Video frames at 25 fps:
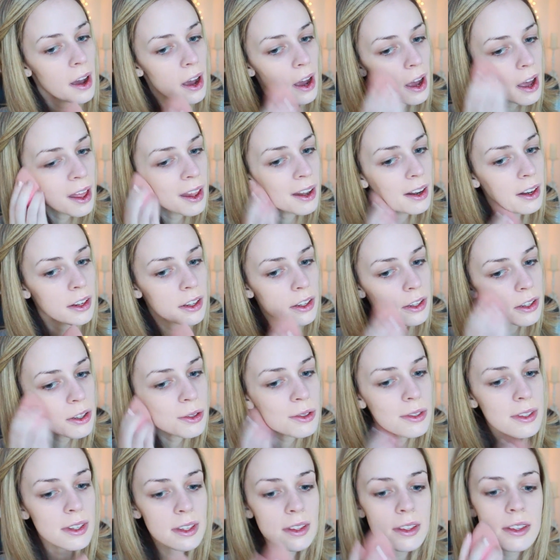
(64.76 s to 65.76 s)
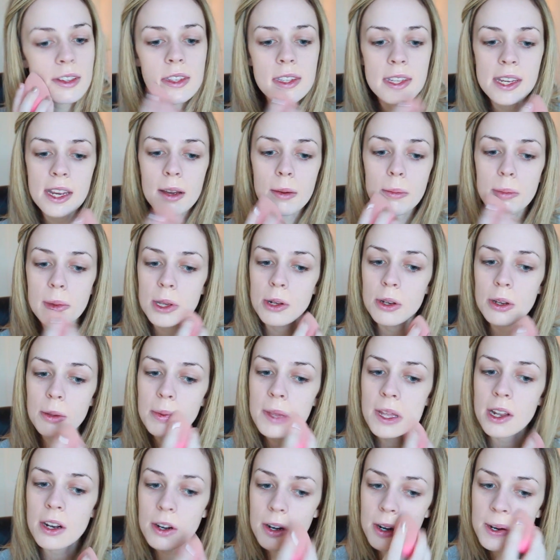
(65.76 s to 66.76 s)
And using this damp beauty
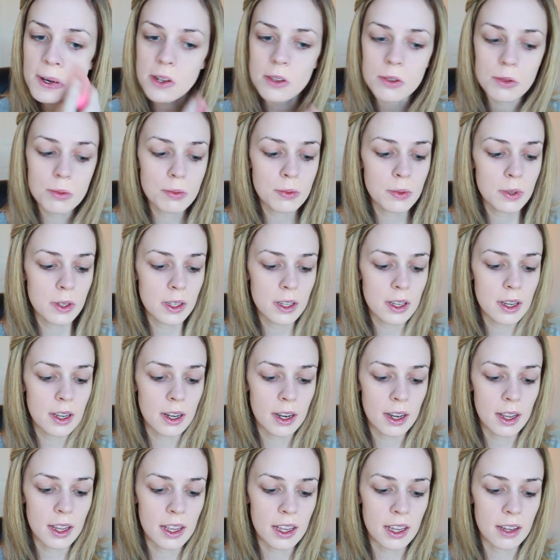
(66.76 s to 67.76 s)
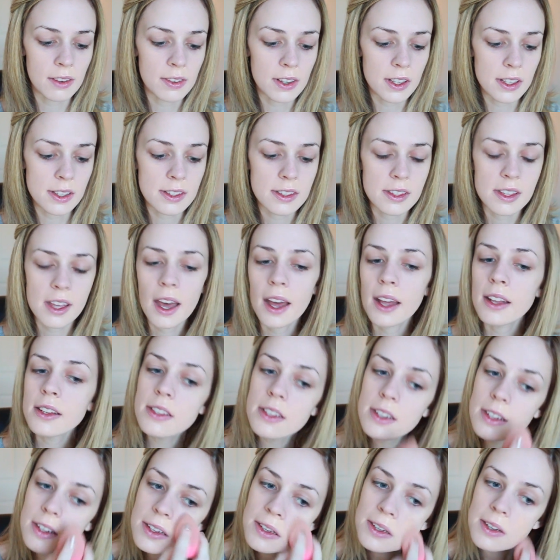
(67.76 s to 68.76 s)
blender is really gonna give us
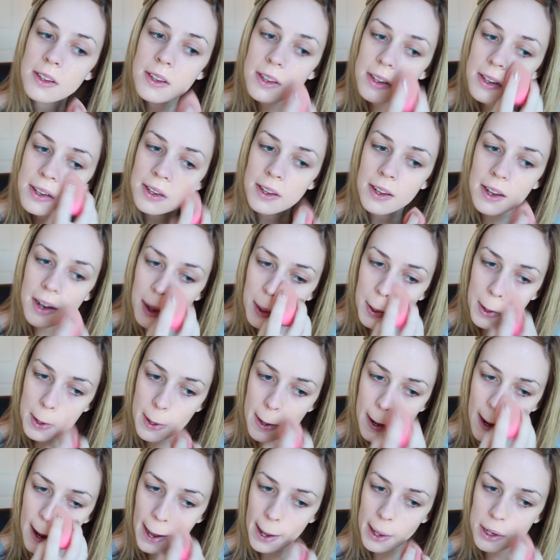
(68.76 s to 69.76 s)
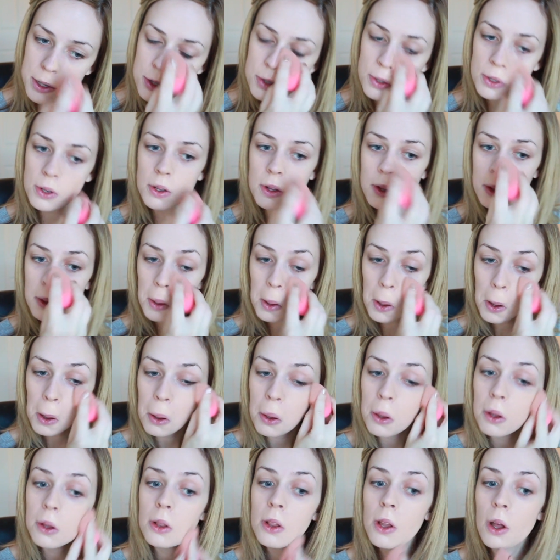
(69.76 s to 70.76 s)
that natural
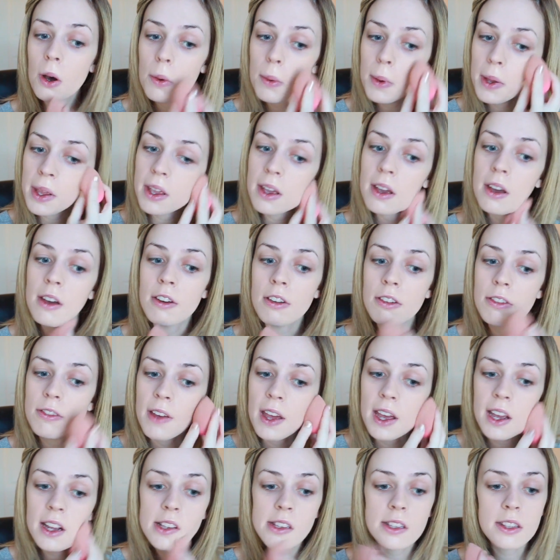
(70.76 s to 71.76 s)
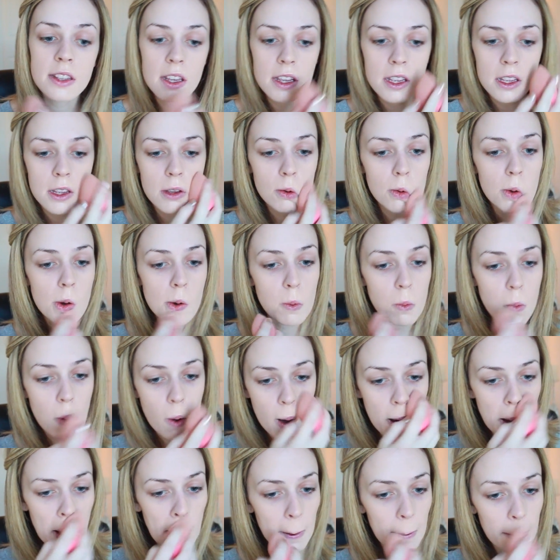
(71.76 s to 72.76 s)
glowing effect that you would
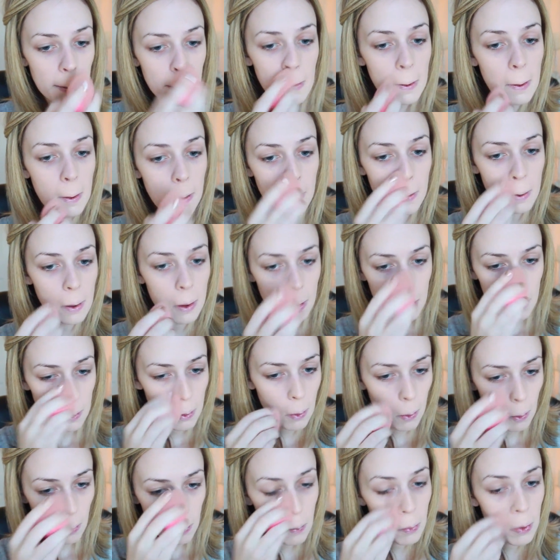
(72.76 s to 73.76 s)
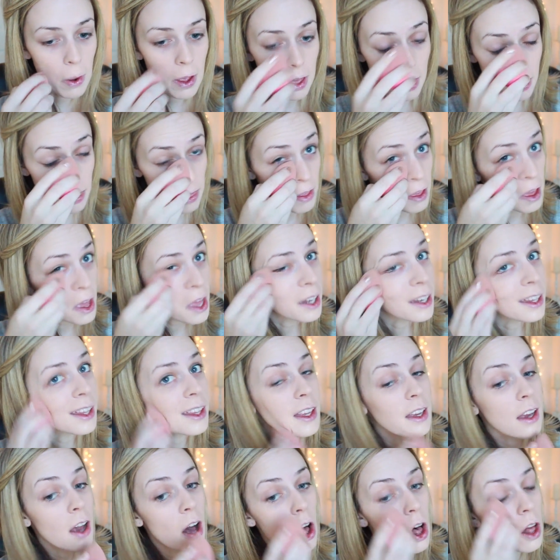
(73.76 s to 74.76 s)
want with
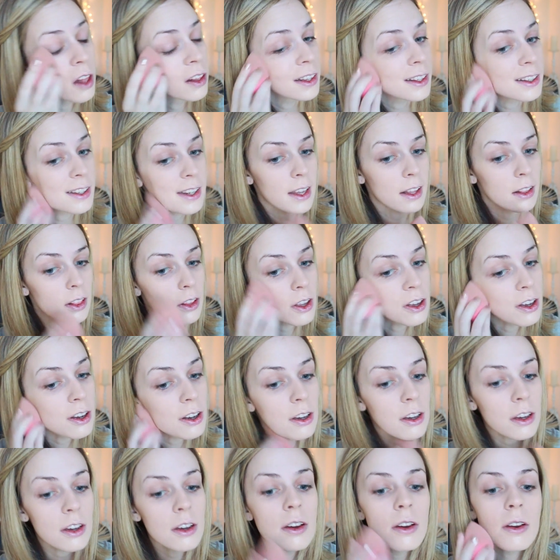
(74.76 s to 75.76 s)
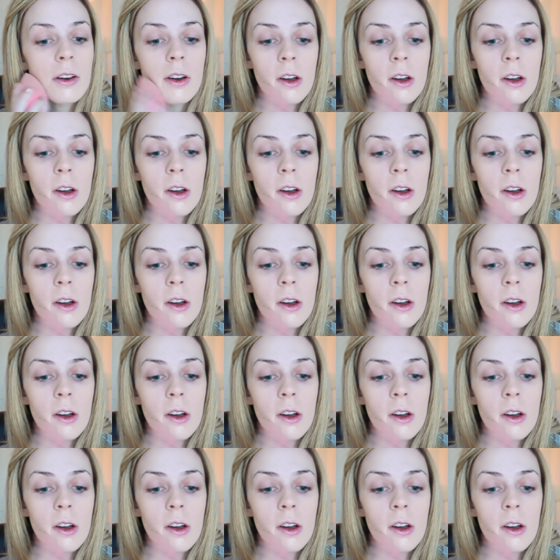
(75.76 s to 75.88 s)
any holiday look.